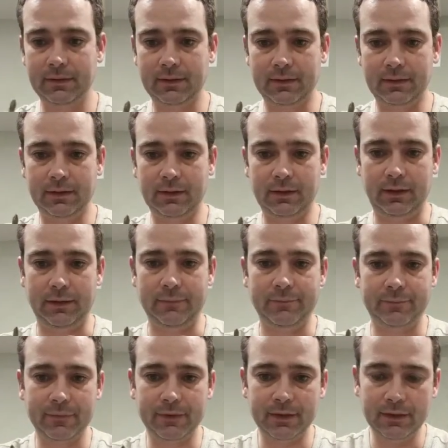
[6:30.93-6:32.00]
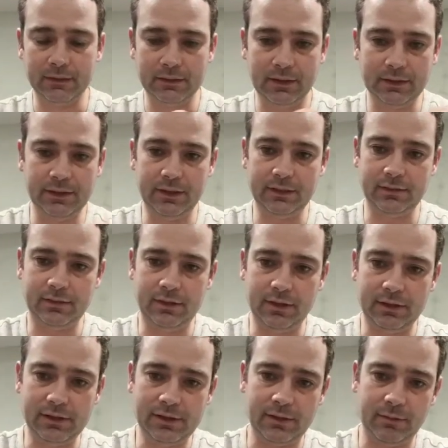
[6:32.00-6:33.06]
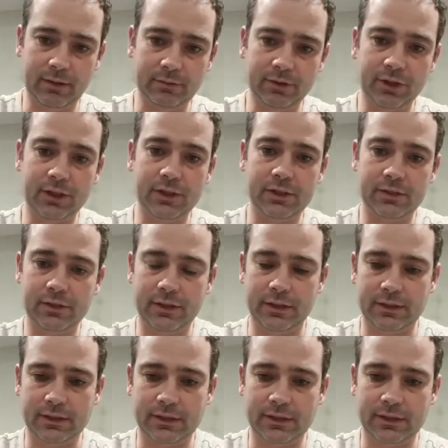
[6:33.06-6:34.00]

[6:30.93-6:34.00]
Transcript: Alright, well you can see what I'm trying to do here now.